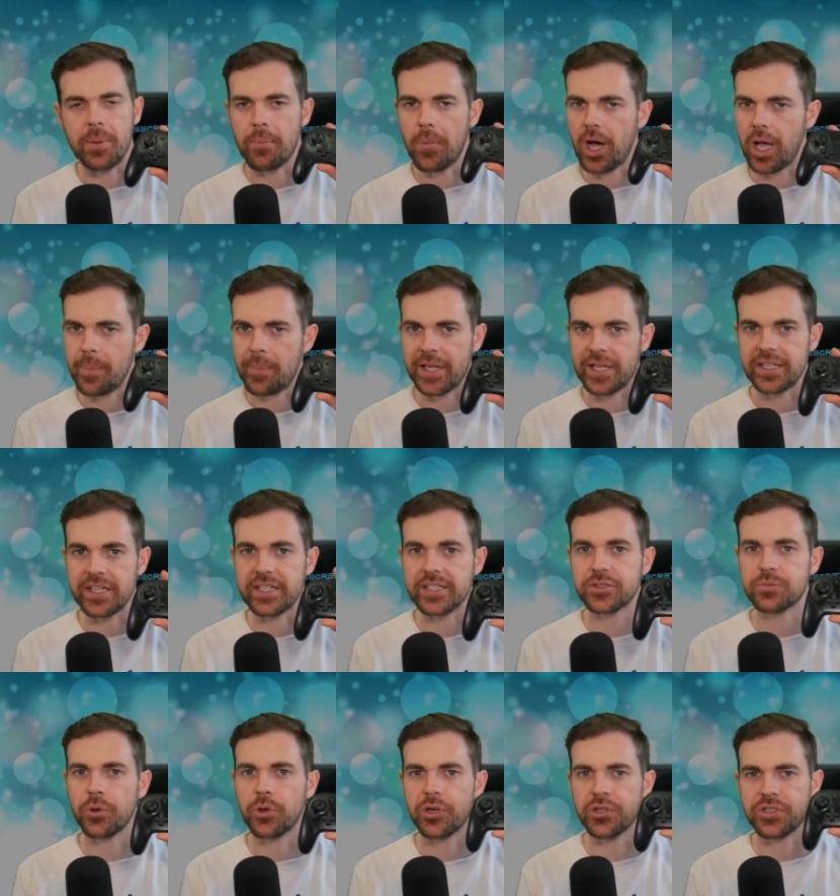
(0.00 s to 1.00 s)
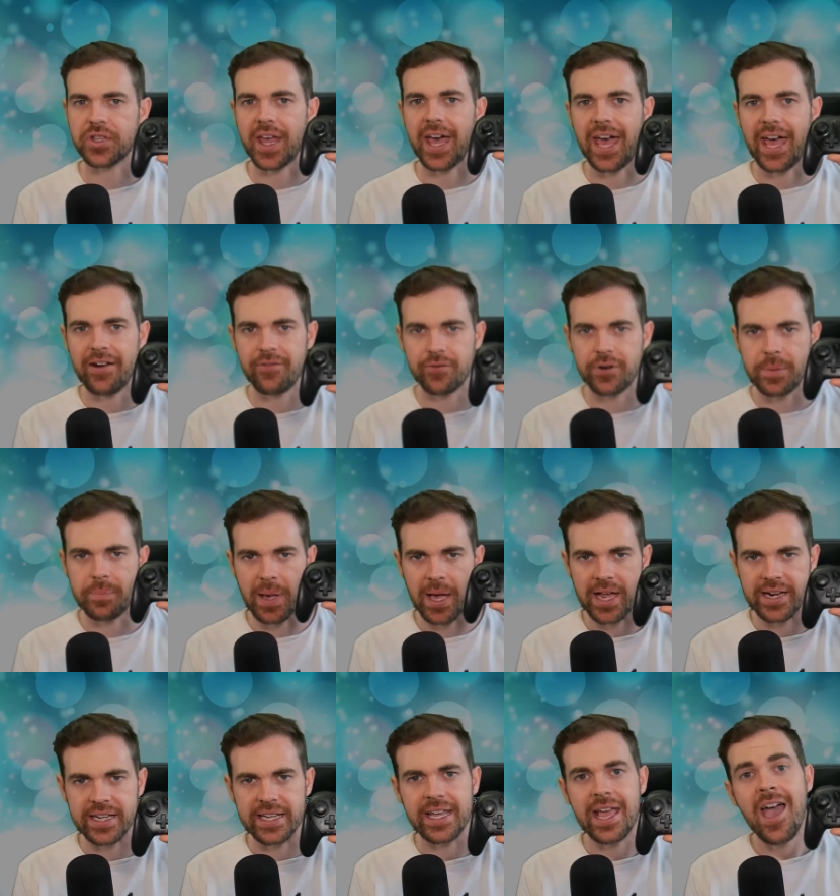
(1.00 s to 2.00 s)
but in my opinion, it's worth every
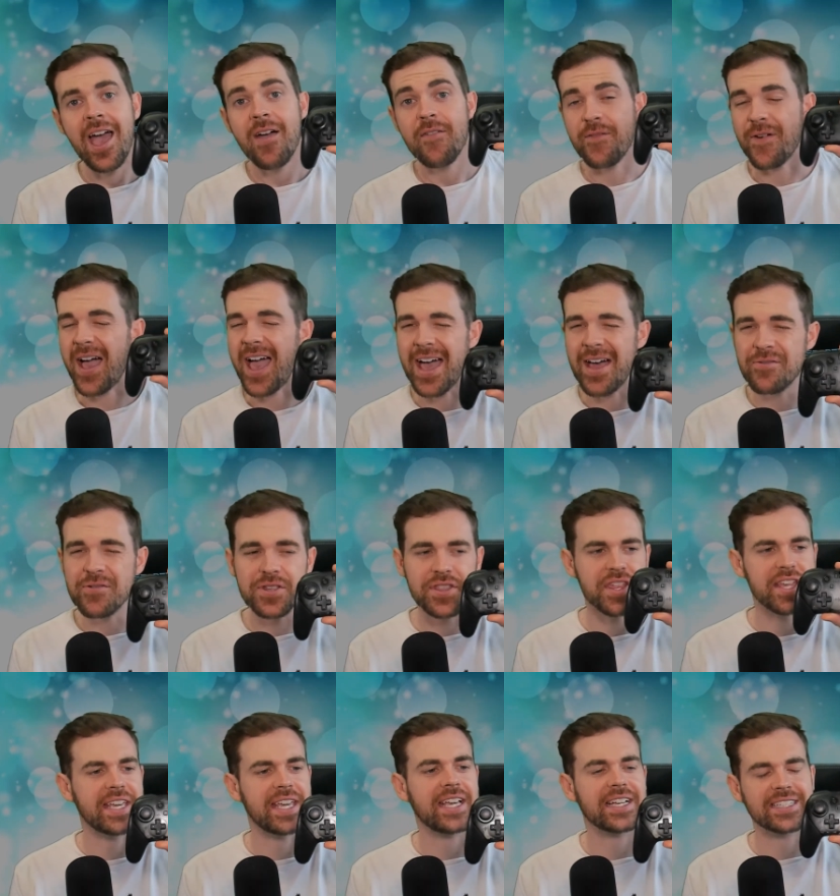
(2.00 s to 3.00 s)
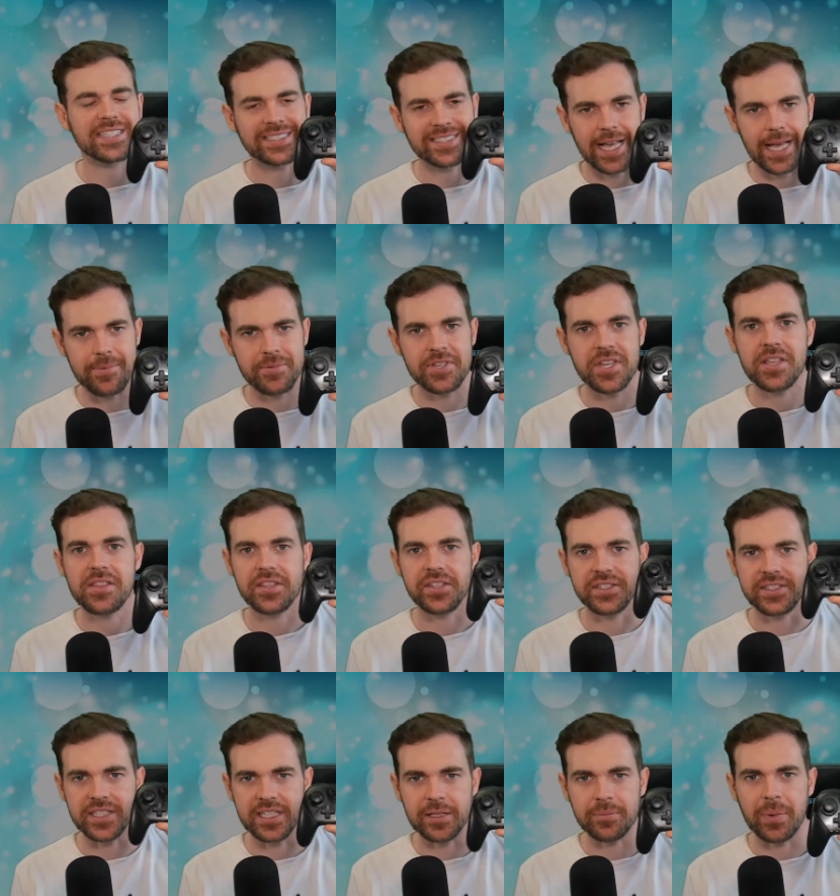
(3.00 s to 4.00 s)
penny for everything except the
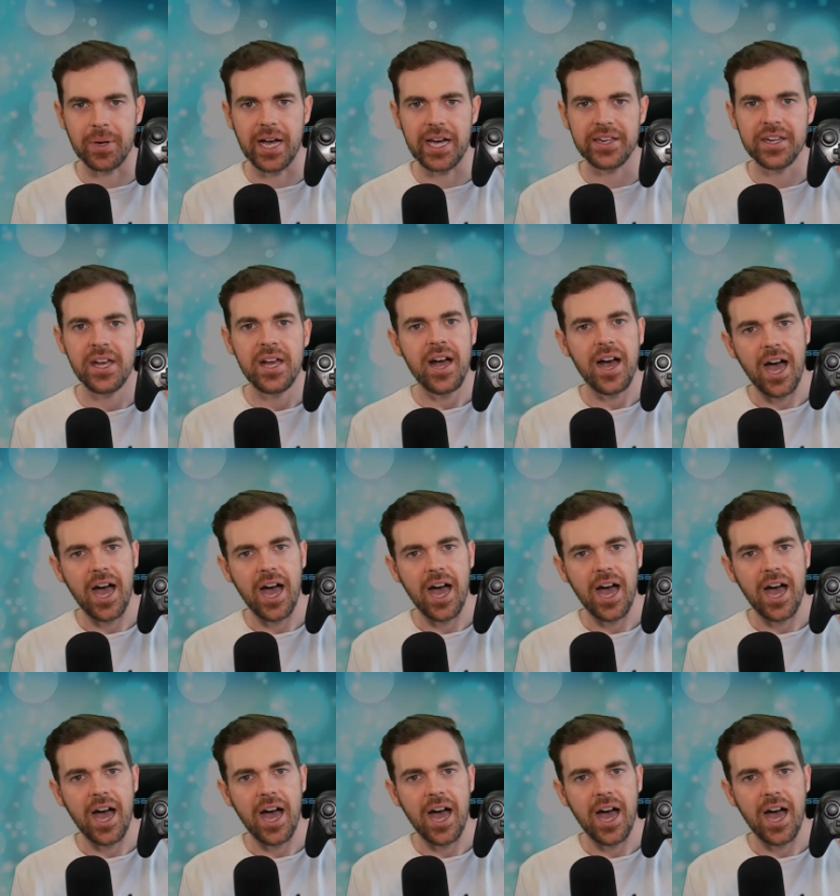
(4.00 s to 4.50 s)
D-pad.